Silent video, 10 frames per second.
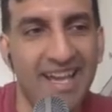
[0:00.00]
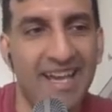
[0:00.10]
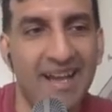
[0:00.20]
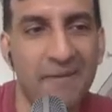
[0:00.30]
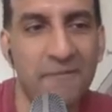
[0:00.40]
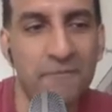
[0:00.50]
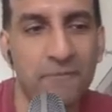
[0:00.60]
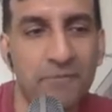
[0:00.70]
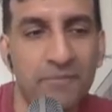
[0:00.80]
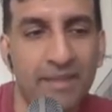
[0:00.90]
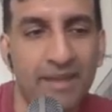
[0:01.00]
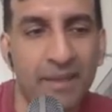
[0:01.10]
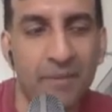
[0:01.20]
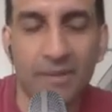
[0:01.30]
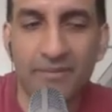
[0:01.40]

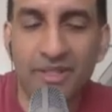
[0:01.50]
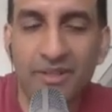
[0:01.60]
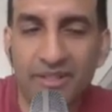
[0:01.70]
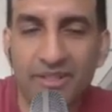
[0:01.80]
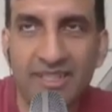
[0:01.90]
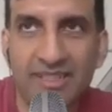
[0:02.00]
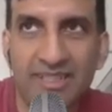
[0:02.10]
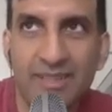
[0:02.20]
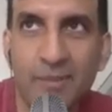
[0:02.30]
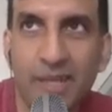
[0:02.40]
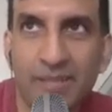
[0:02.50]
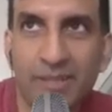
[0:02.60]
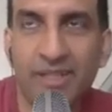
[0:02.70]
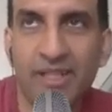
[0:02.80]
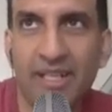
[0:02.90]
But this point
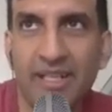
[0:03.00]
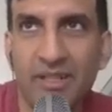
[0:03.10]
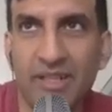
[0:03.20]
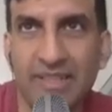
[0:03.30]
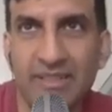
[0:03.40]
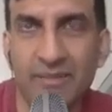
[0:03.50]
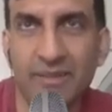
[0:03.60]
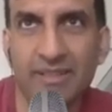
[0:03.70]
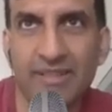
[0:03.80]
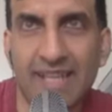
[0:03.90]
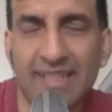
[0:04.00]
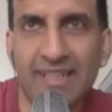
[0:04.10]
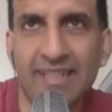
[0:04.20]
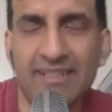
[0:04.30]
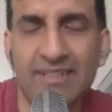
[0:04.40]
about talking to customers, I
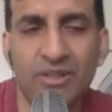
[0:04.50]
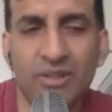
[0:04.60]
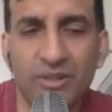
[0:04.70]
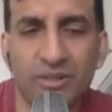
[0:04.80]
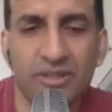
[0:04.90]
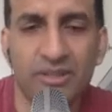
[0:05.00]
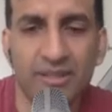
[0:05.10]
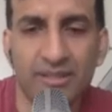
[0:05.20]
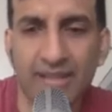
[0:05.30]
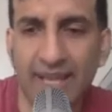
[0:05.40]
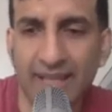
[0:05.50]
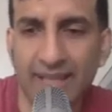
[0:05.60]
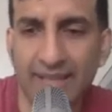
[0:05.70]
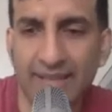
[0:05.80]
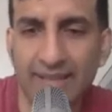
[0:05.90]
think it's so crucial.
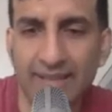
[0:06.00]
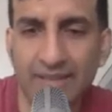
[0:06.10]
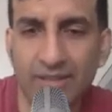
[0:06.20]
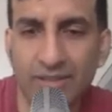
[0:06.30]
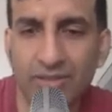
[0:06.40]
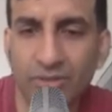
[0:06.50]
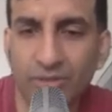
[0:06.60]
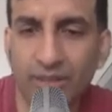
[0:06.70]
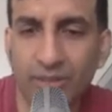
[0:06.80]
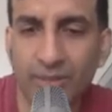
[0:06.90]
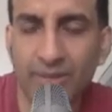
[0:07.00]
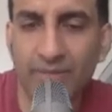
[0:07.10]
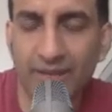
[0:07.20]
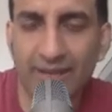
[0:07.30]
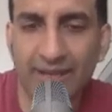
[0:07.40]
And you work with
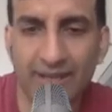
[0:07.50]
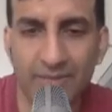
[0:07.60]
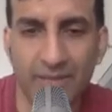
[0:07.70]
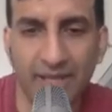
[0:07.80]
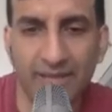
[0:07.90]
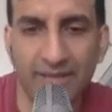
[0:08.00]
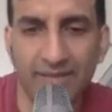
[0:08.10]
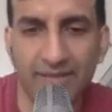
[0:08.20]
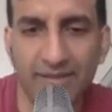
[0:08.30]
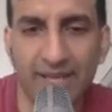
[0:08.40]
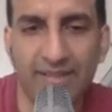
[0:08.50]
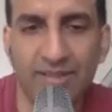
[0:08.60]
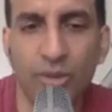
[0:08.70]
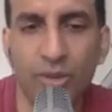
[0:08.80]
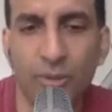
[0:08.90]
very large brands, right?
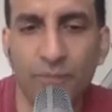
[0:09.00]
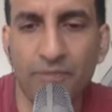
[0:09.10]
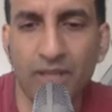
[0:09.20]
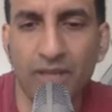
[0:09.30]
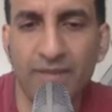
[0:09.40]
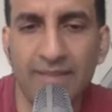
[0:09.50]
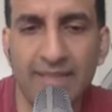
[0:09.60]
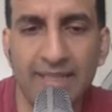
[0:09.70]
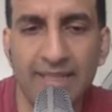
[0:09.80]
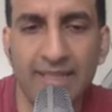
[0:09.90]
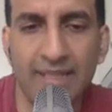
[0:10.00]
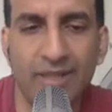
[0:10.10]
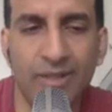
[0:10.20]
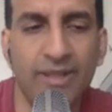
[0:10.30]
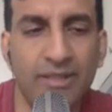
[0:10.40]
So obviously,
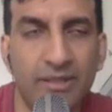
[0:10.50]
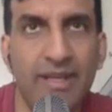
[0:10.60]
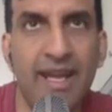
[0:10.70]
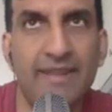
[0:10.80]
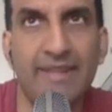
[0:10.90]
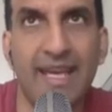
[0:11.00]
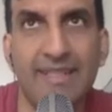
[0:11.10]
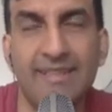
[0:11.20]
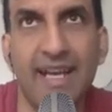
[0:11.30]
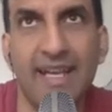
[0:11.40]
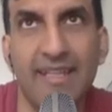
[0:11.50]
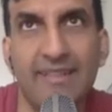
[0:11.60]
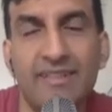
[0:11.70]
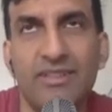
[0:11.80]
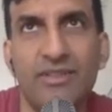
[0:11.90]
when you're at that
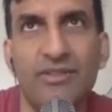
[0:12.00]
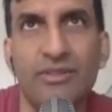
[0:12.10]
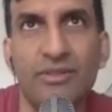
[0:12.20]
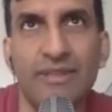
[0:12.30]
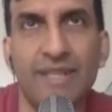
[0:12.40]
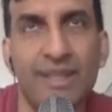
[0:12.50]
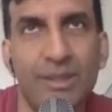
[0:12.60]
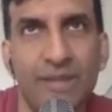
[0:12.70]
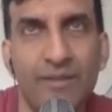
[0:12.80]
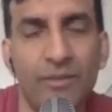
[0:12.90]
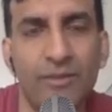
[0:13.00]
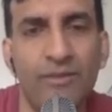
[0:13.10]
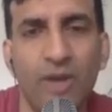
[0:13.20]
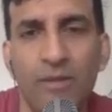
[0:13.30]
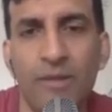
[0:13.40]
size, you do tend to have a more
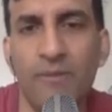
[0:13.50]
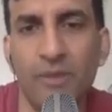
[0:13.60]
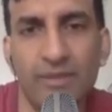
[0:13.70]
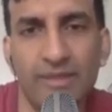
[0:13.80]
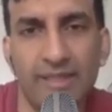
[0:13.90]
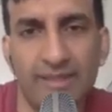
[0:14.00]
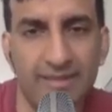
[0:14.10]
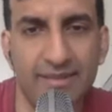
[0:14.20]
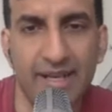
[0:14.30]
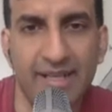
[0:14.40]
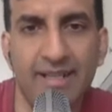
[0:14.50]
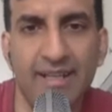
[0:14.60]
formal process, right?